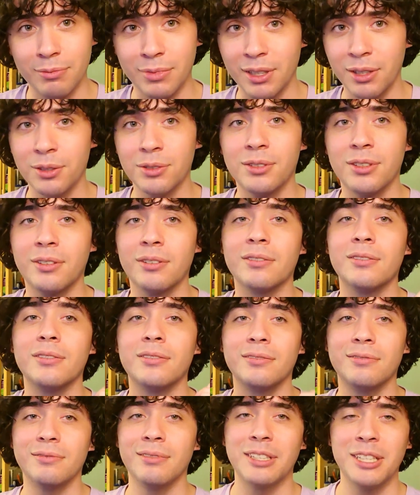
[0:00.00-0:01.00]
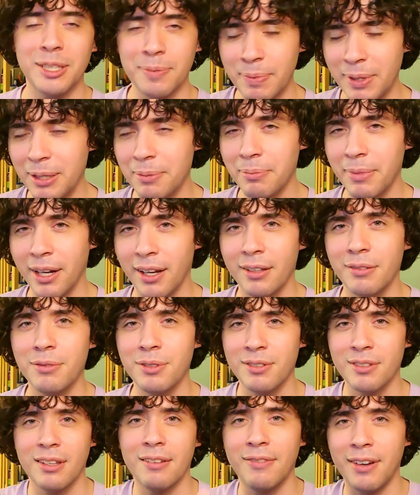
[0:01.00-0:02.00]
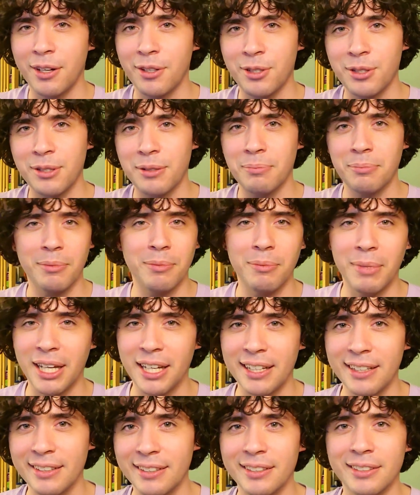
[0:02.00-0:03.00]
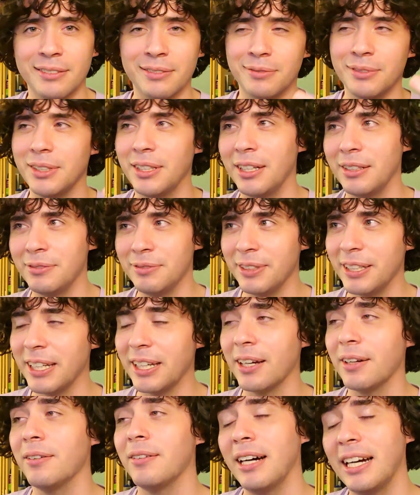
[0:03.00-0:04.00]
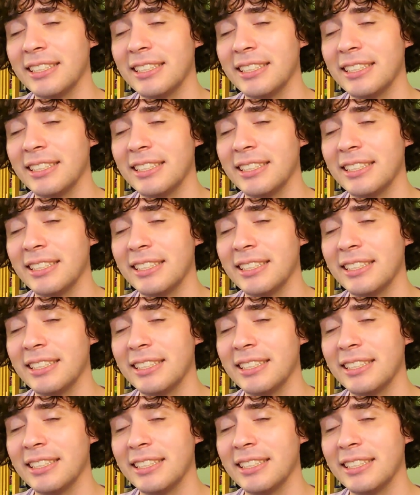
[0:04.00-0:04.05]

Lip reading: But also, it's been a minute since I've actually made a video.